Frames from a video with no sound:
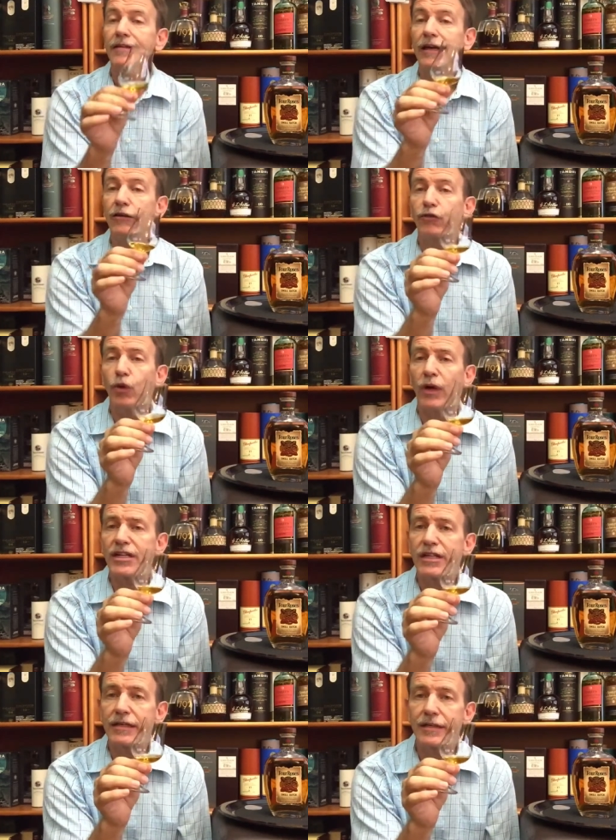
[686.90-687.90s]
Thank you for
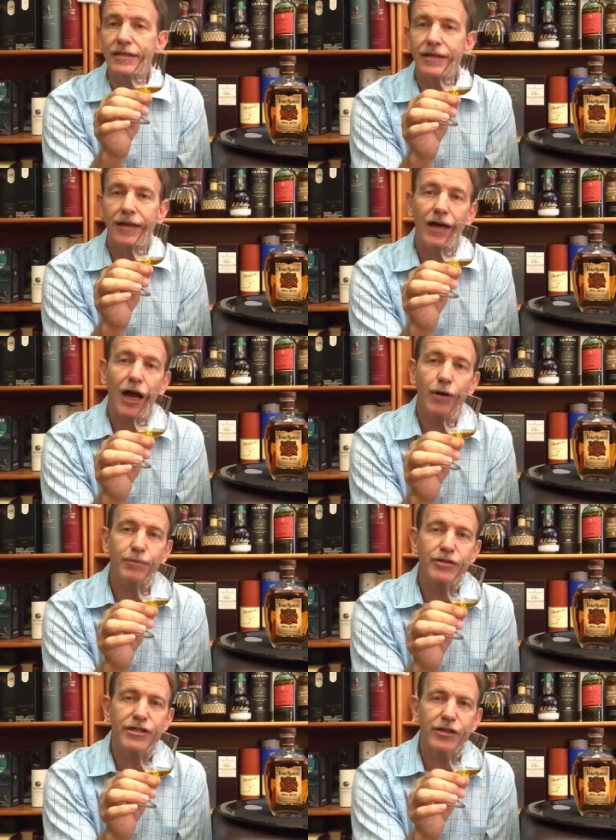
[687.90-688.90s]
watching.
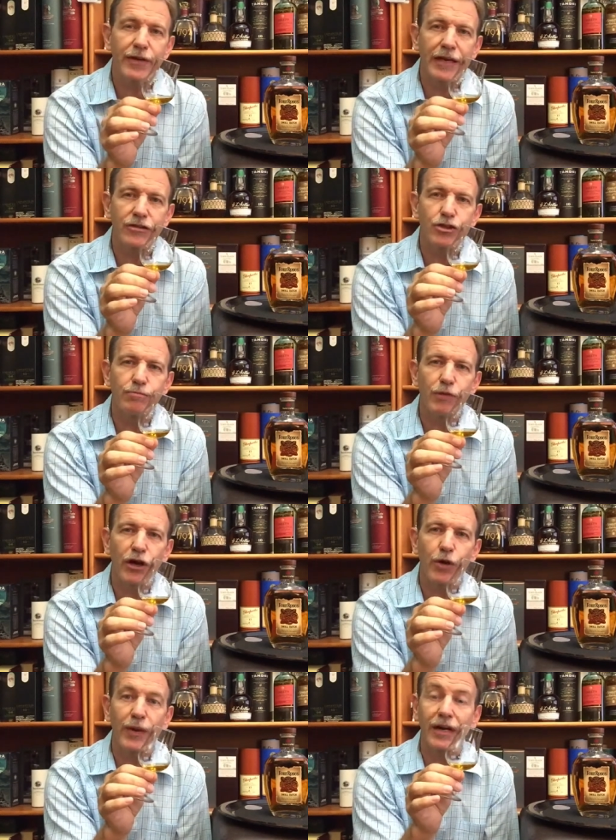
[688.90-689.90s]
Hope to see you again
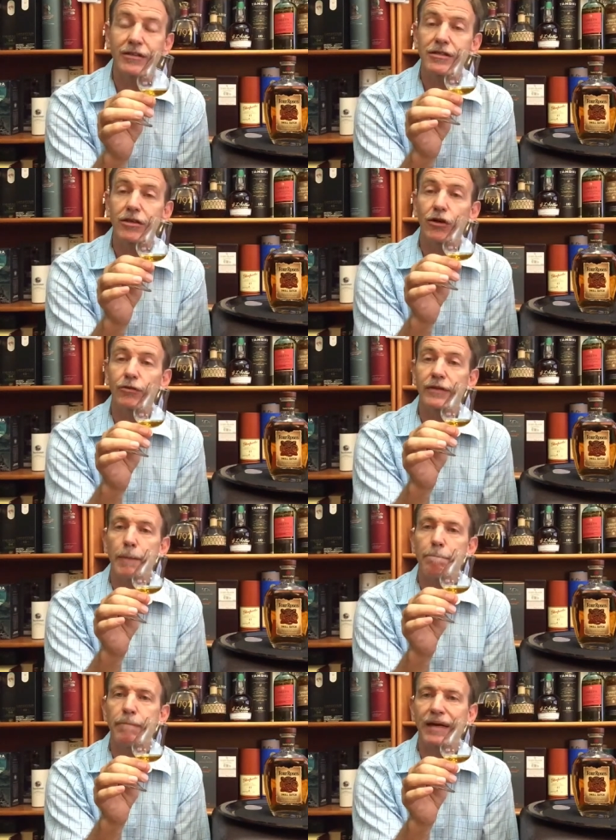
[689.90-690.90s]
tomorrow when I start with
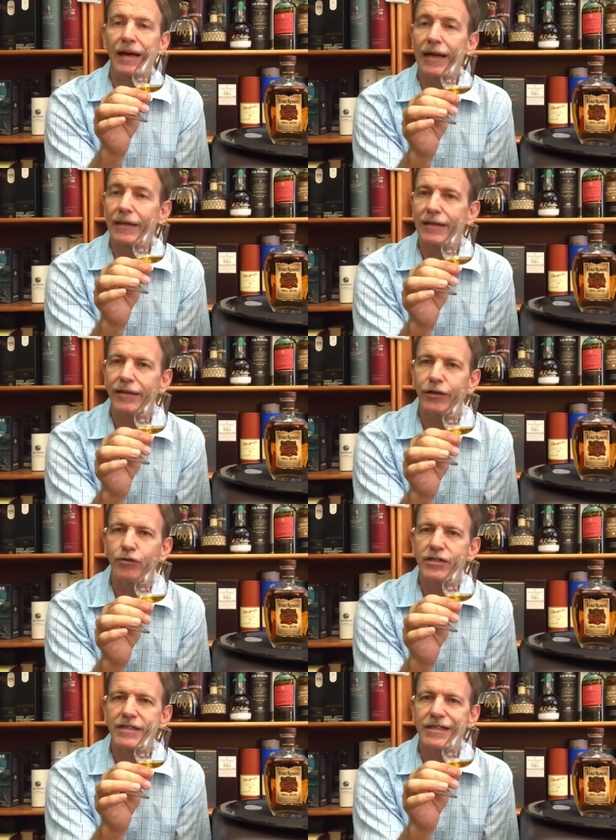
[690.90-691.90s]
a brand
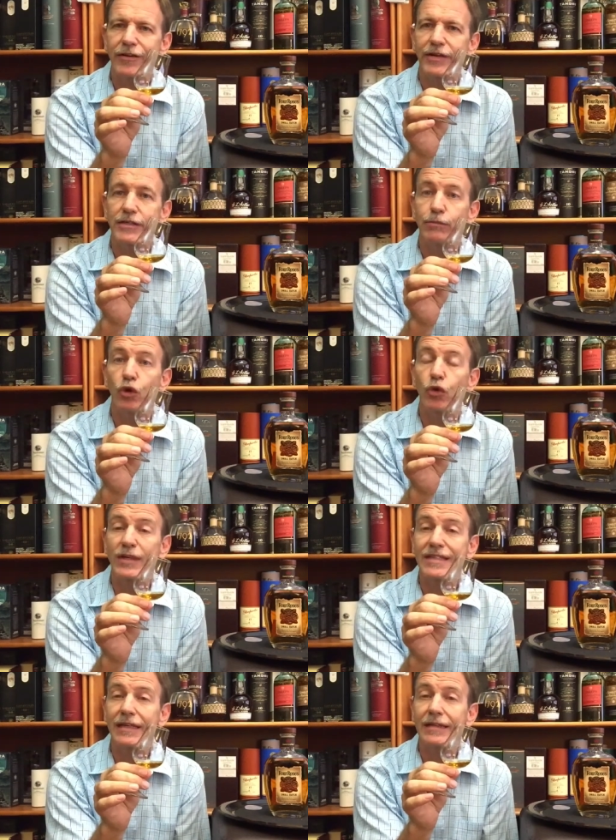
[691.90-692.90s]
new series. More
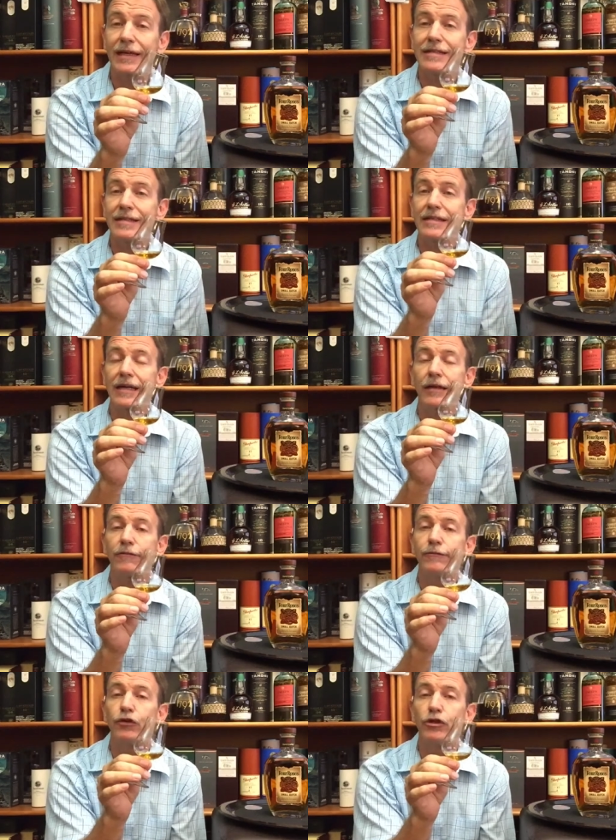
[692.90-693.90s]
whiskey tastings
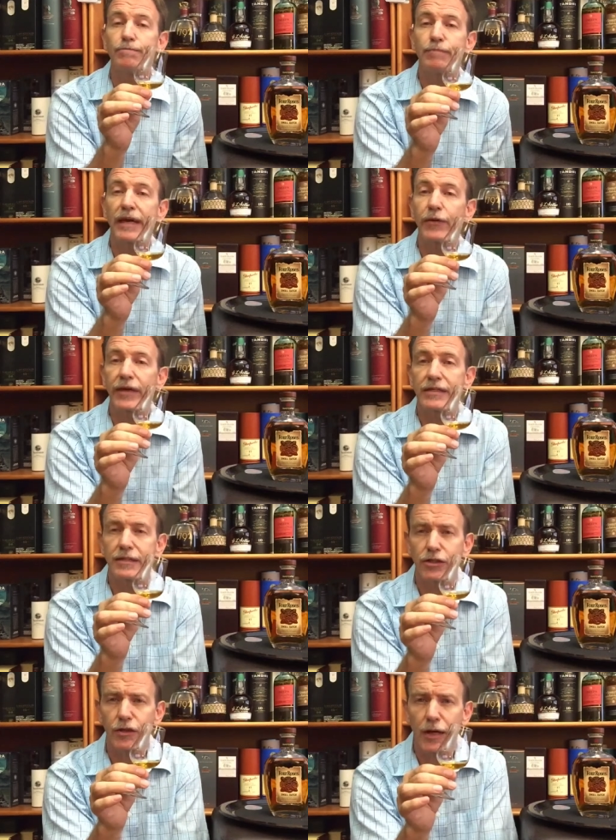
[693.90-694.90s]
and food
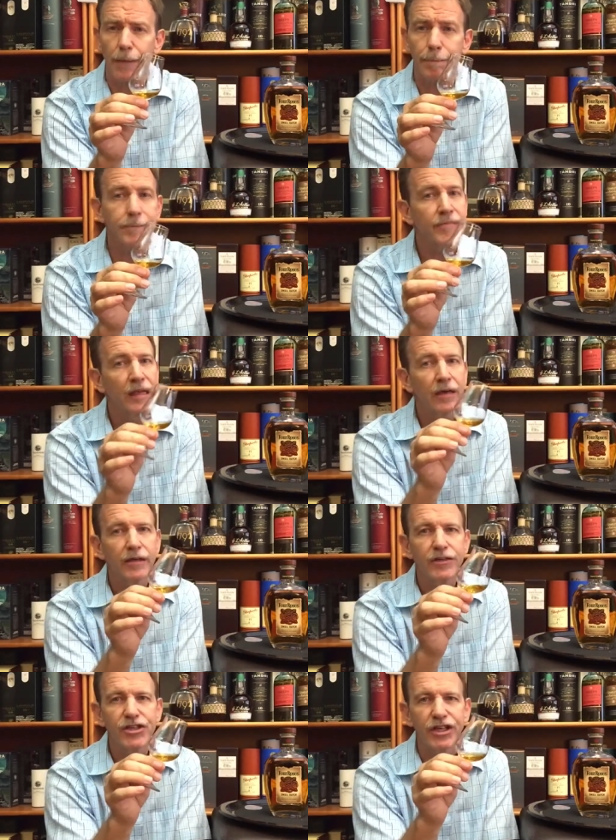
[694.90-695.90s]
pairings to come.
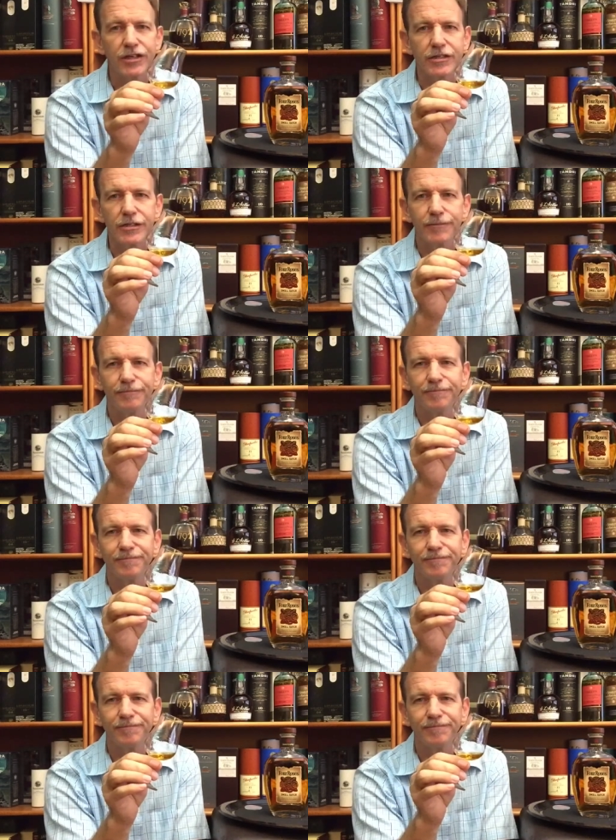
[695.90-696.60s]
Cheers.